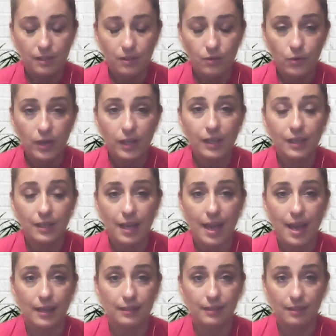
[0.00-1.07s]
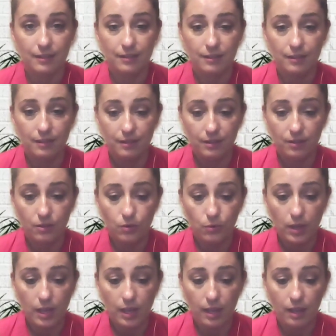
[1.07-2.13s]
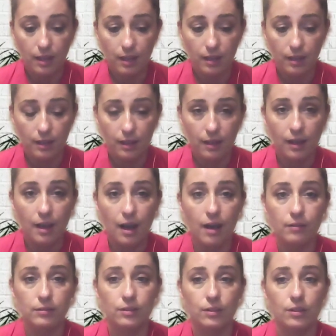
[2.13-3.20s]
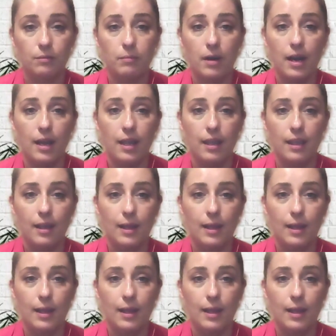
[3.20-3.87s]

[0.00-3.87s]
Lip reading: reconnect and re-encounter my